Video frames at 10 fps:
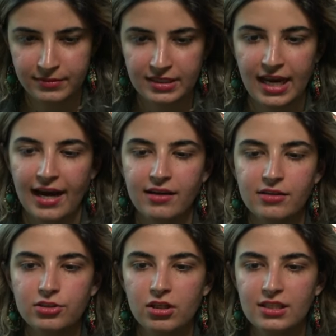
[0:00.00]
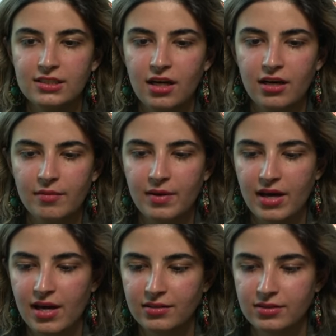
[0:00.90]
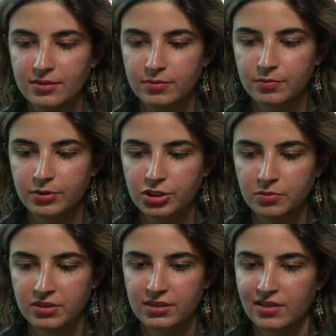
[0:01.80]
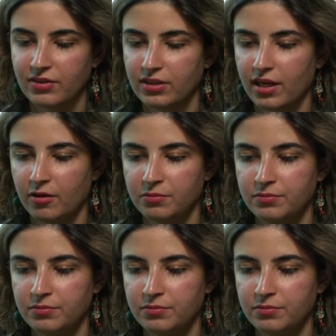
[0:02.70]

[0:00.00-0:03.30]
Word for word: Yeah, so let's talk about bishop e7 now.